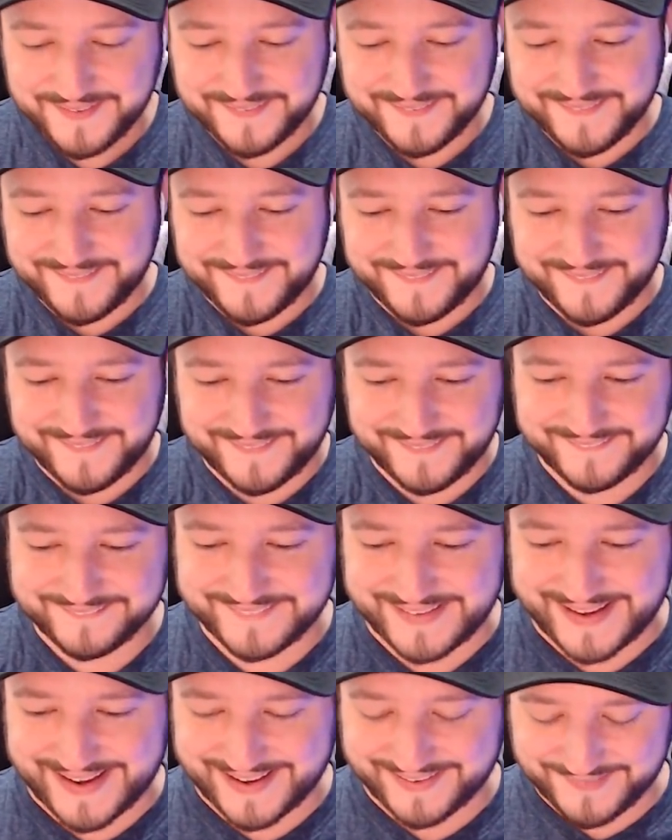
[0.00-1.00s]
Oh
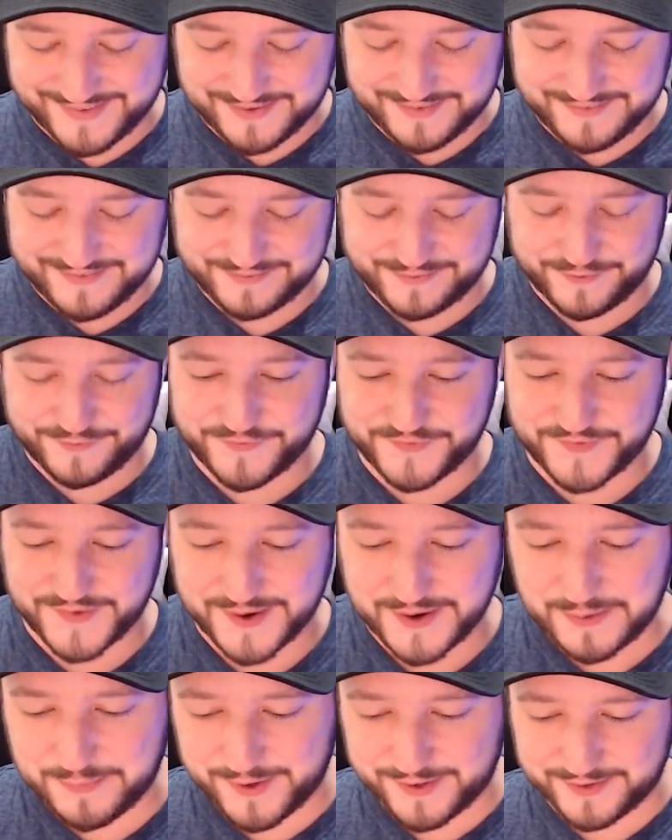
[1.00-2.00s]
man, we don't even have a
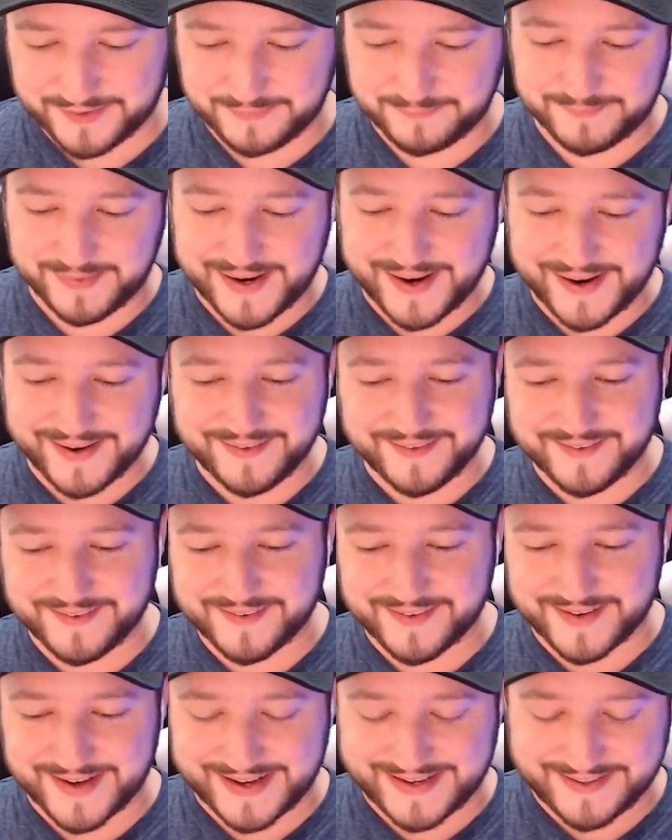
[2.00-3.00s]
fireball, a
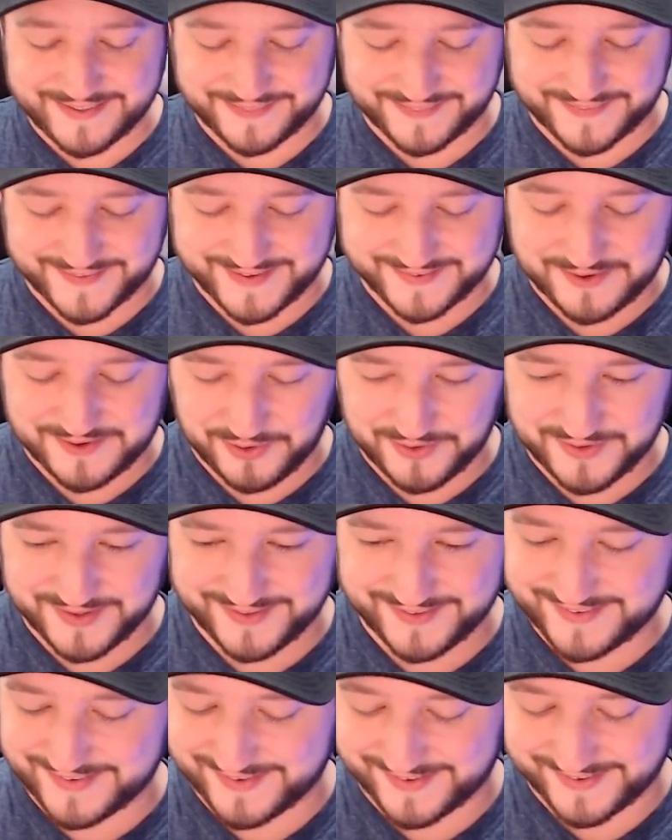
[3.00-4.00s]
miner, anything. No,
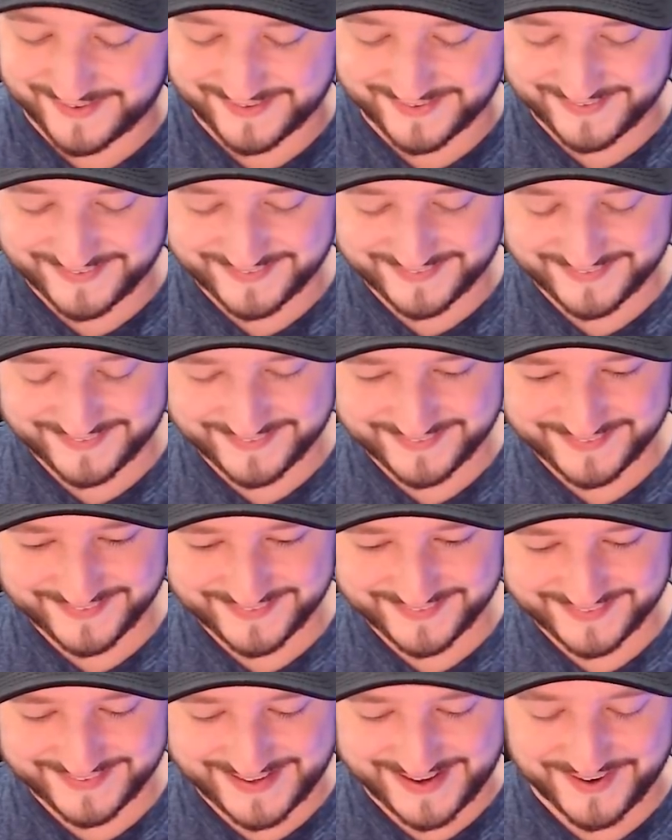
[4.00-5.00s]
oh,
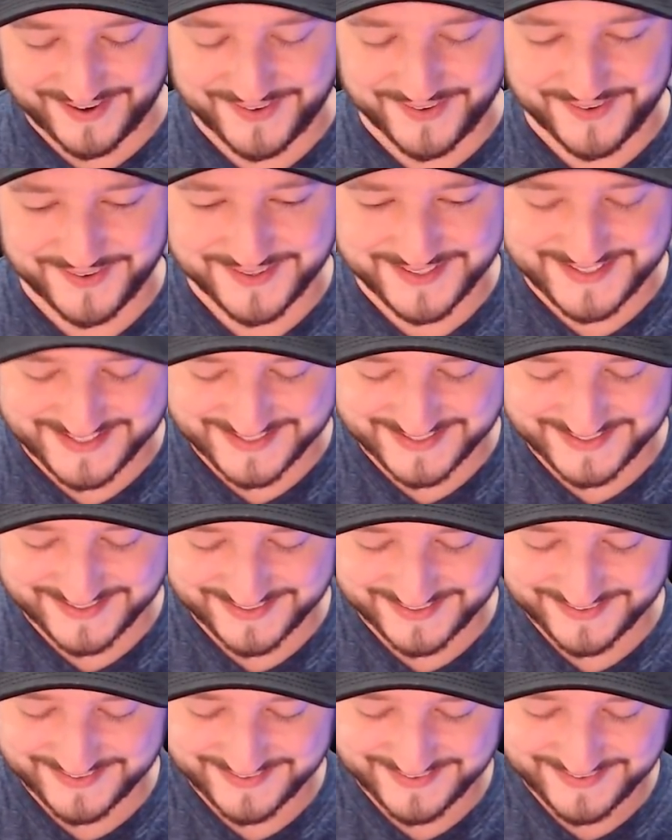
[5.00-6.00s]
that hurts.
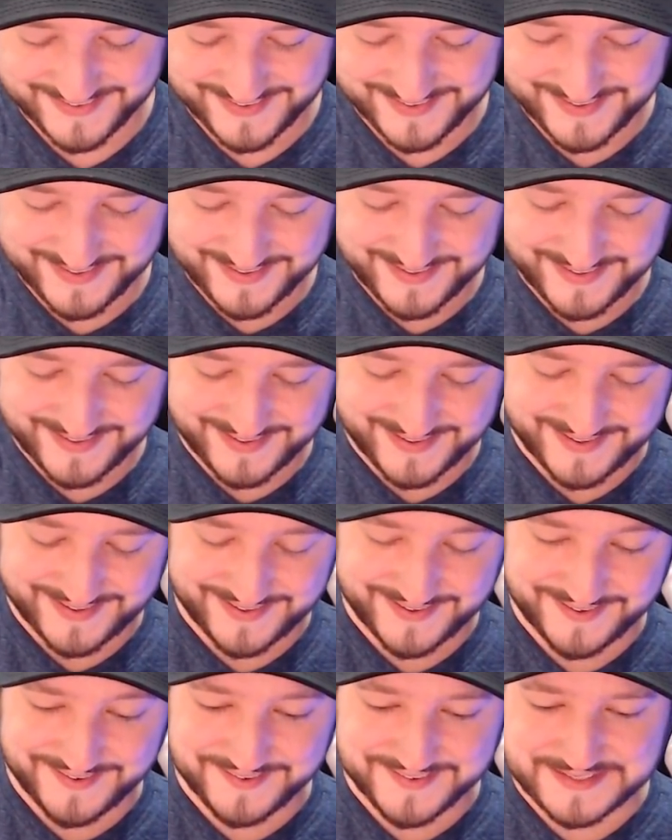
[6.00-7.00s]
It
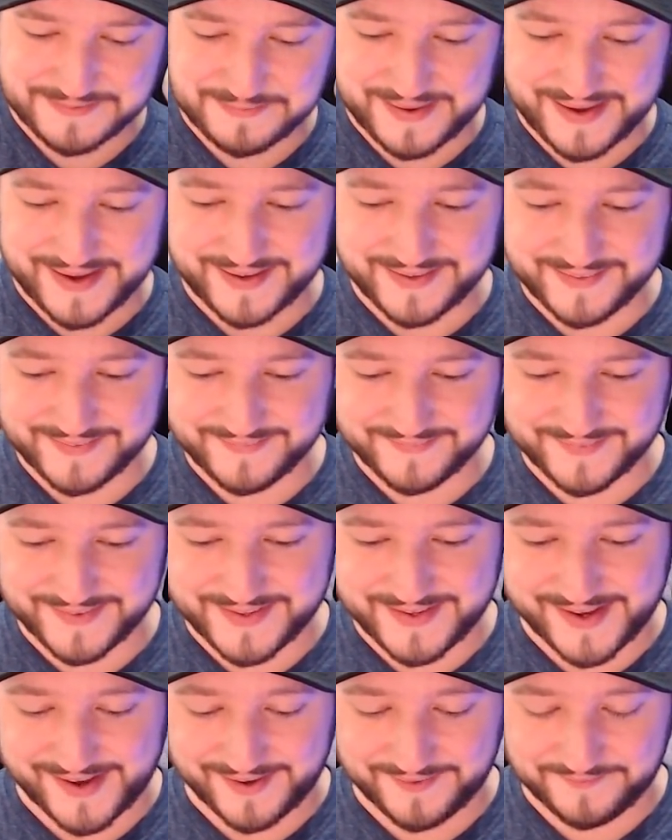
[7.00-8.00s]
hurts, man. What
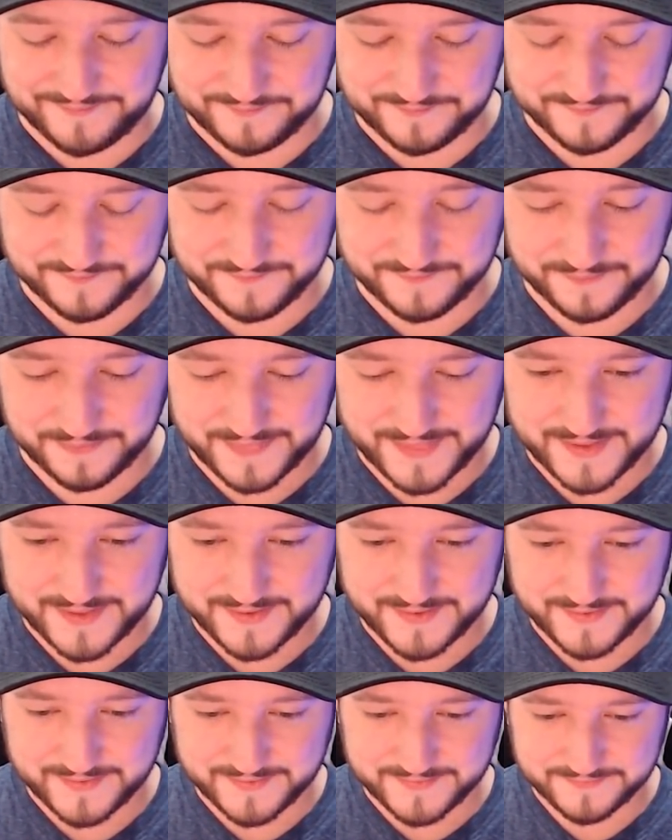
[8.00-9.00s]
do you got?
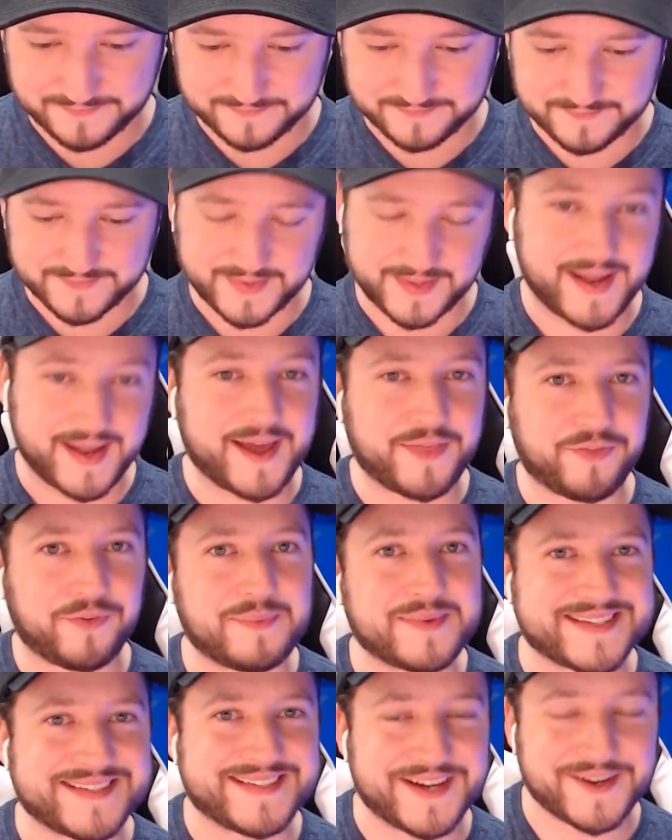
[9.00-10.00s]
Ah, Three
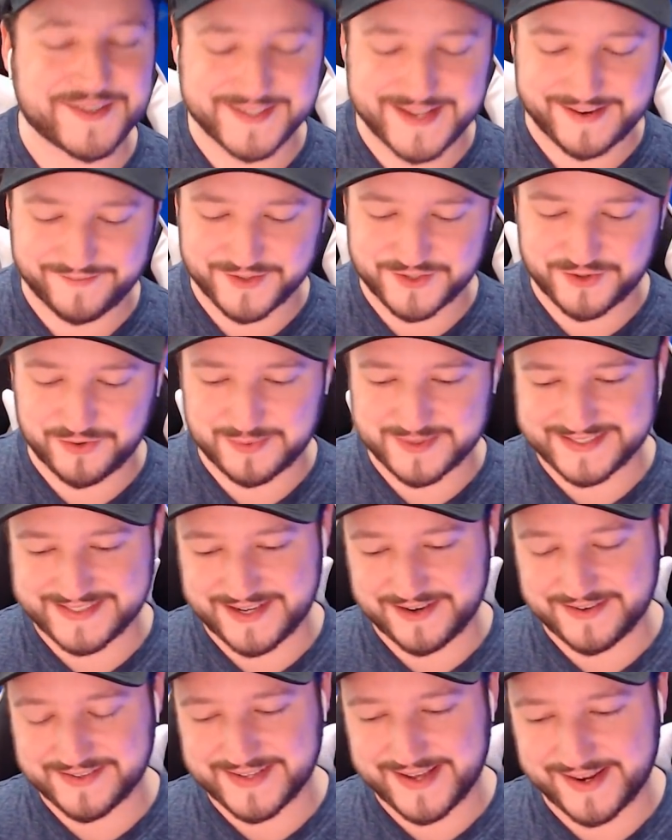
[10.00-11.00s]
Musketeer deck, first Three
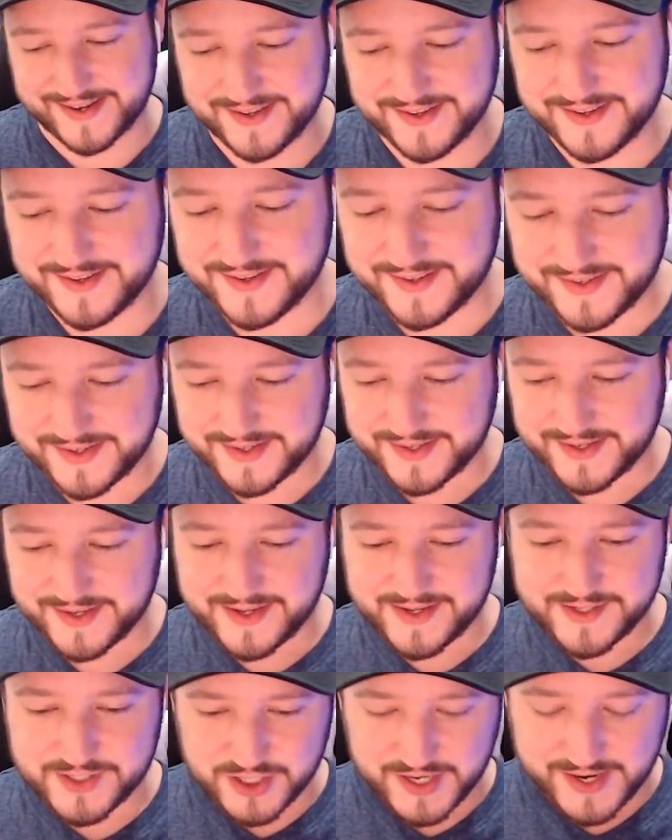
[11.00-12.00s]
Musketeer deck.
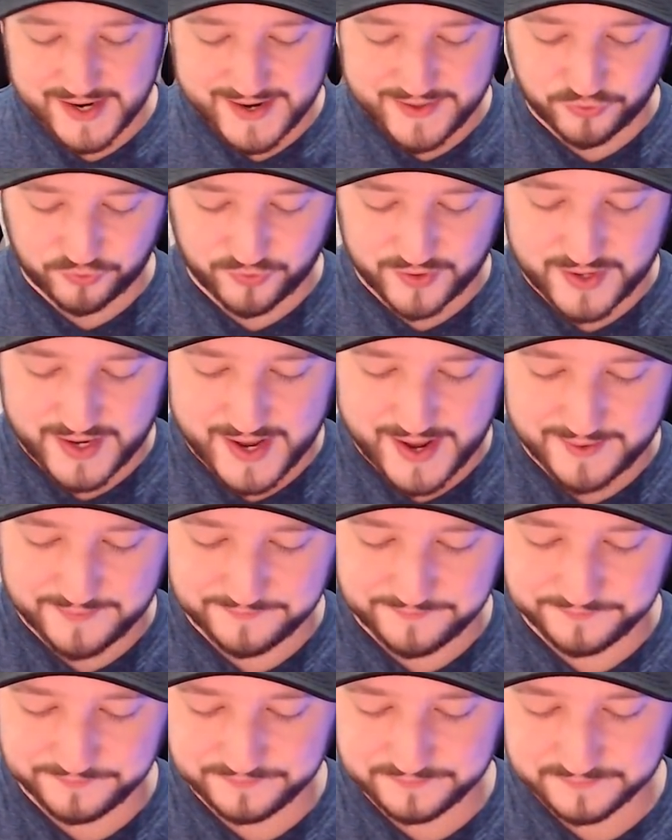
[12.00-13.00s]
Giant three
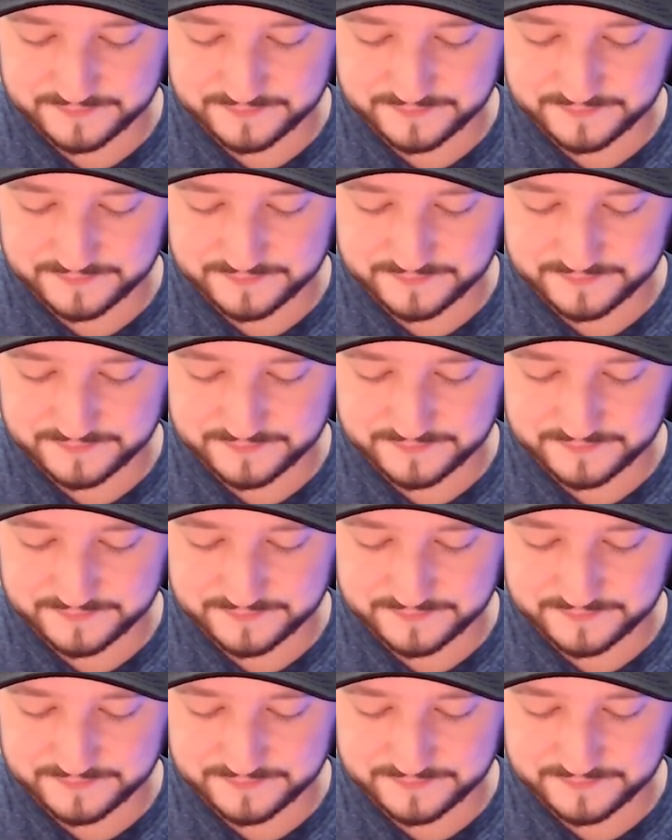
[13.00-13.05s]
M.